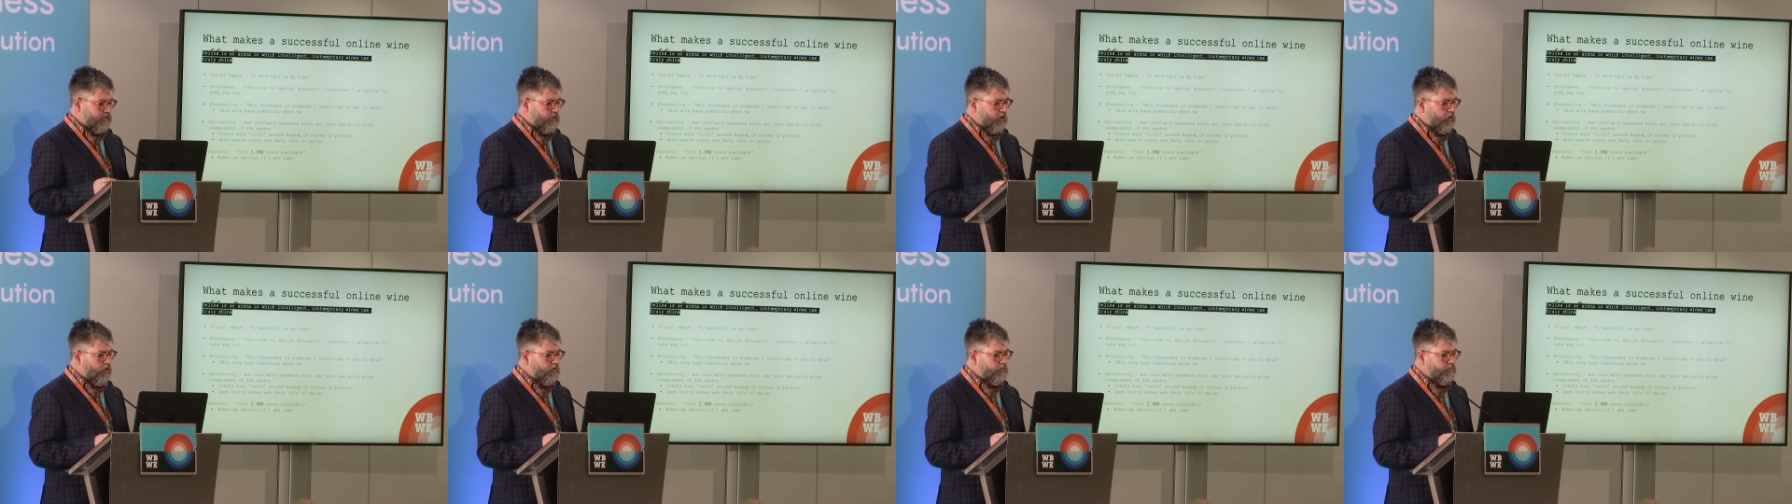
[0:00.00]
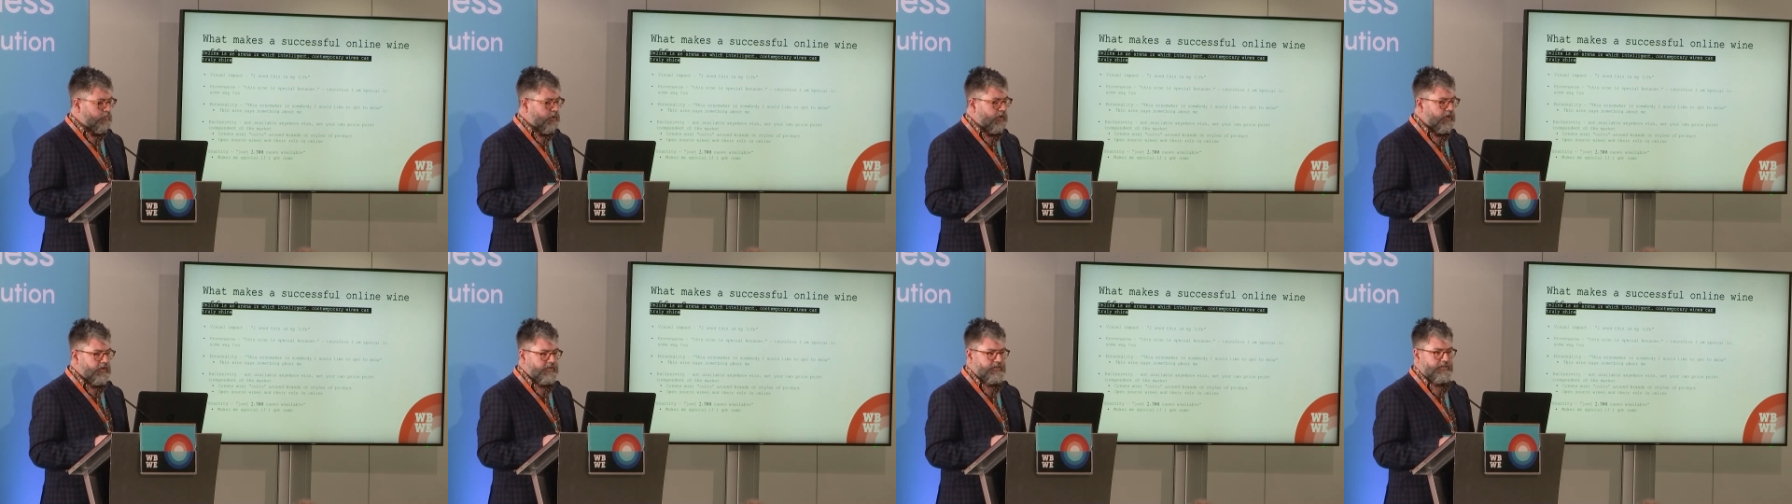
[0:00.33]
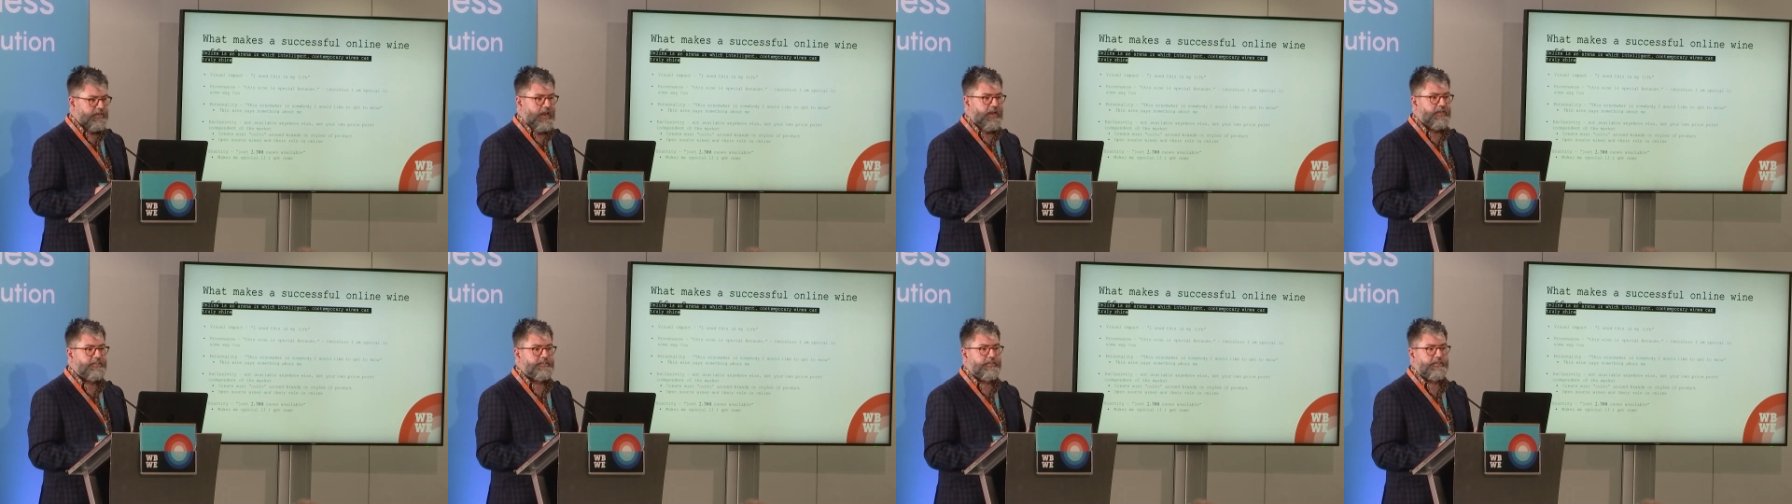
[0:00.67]
a lot of
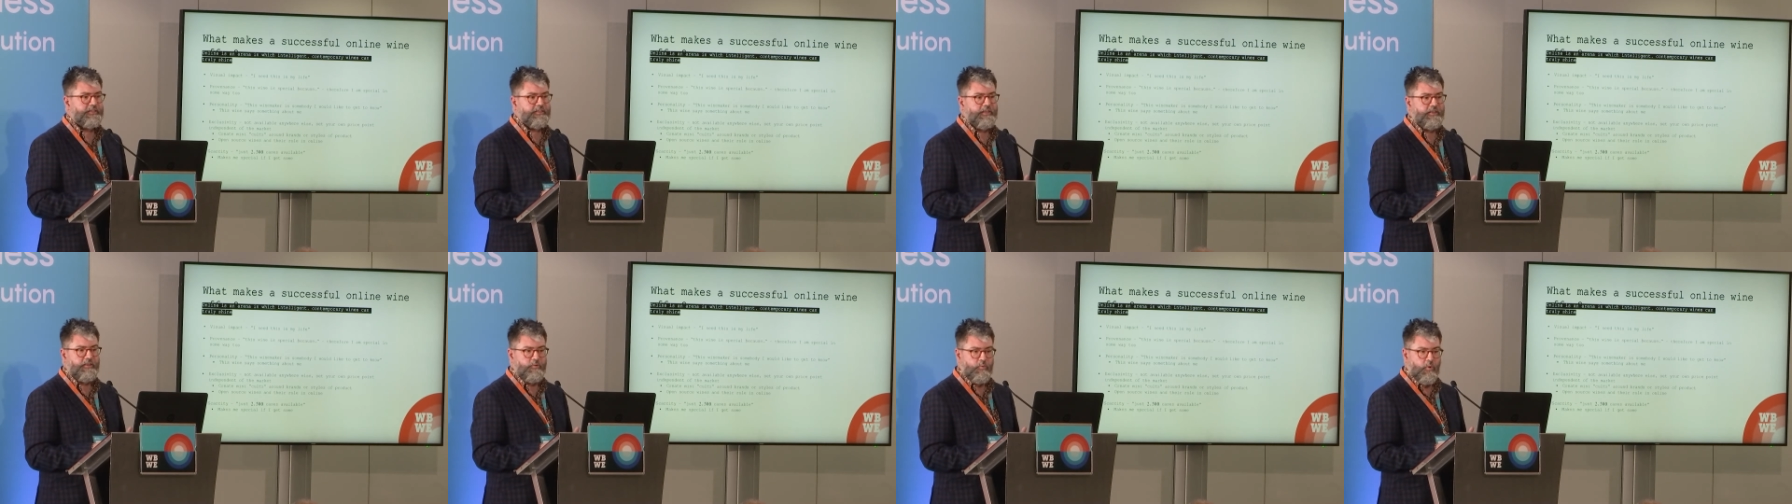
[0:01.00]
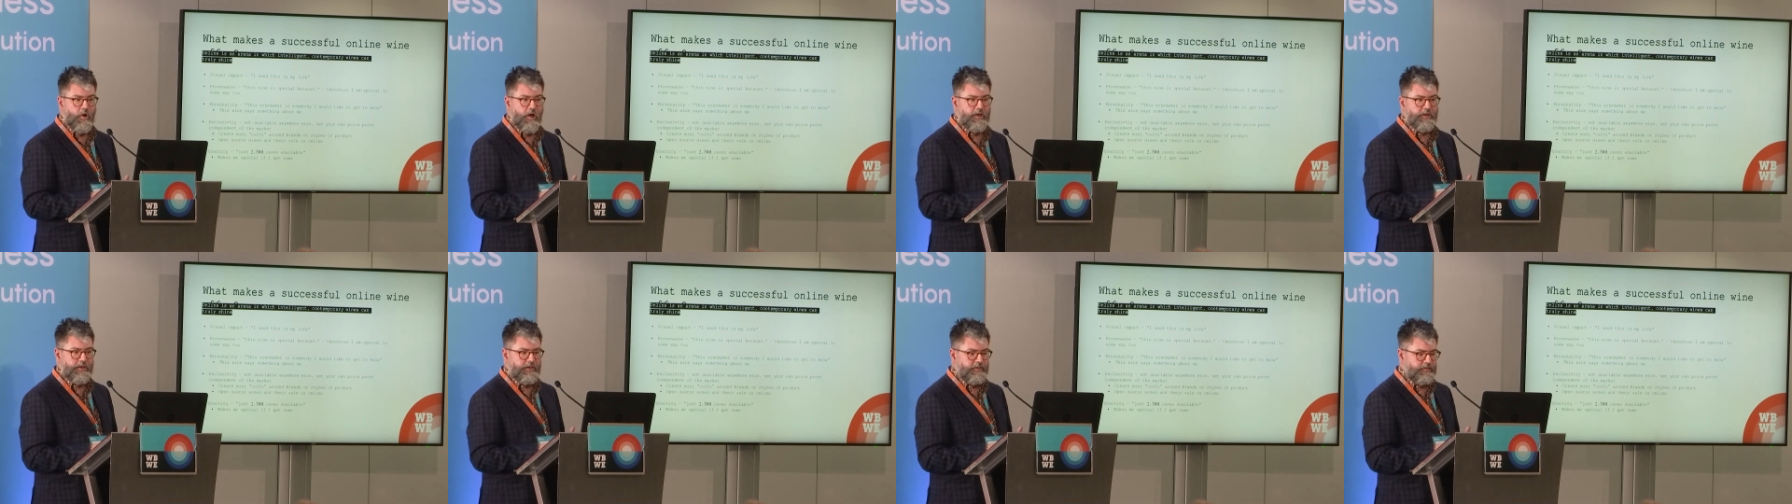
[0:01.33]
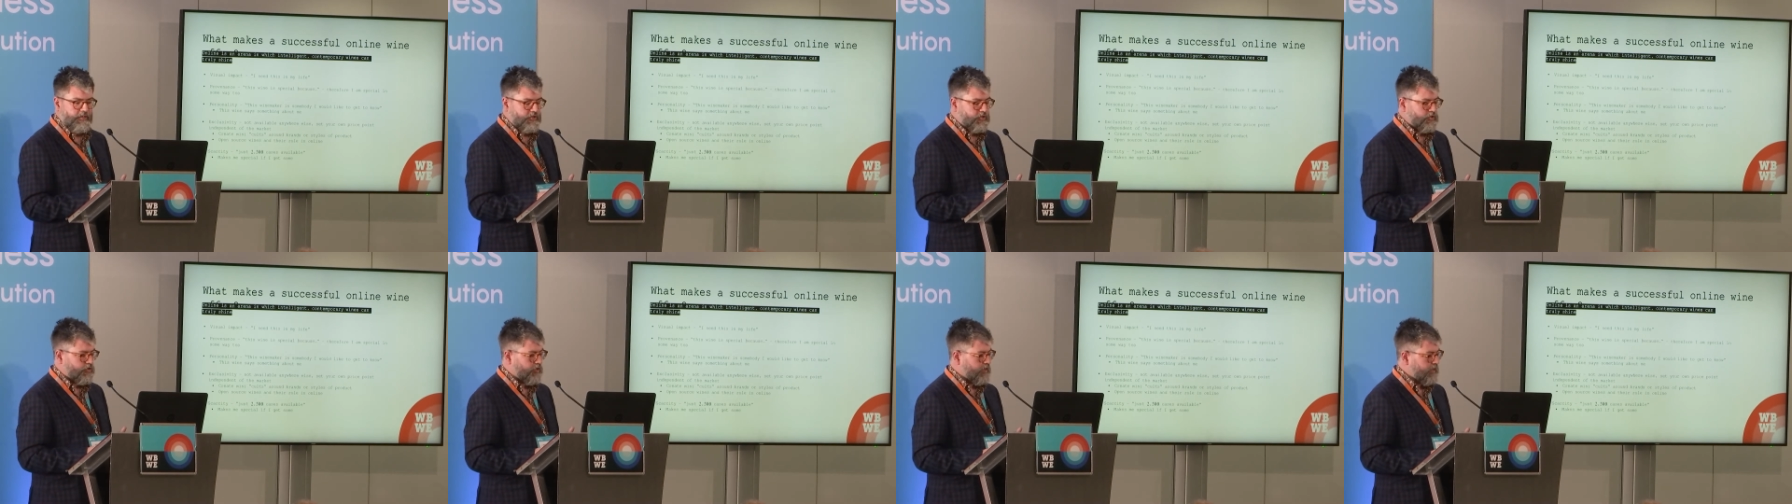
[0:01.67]
personalities in the wine
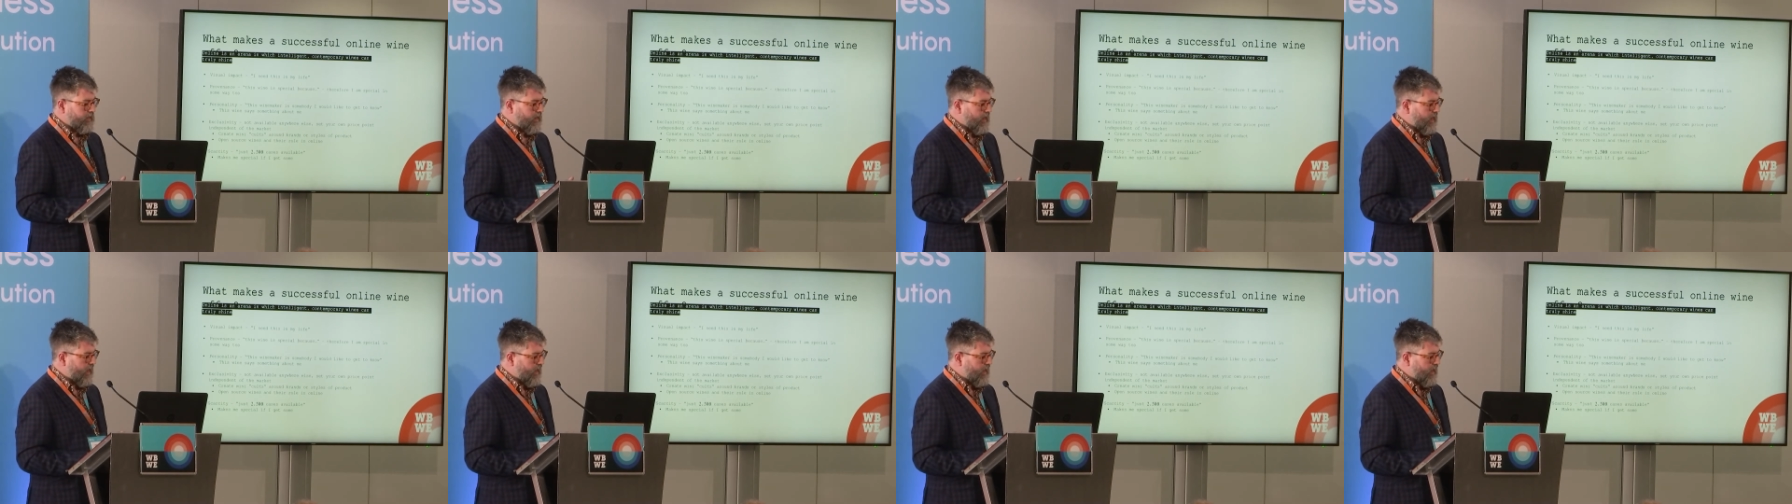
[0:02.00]
industry,